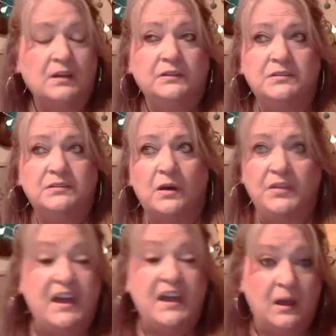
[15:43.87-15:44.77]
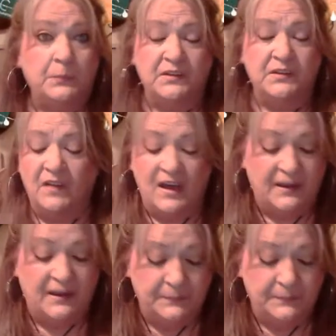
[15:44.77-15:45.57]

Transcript: so that helps a lot.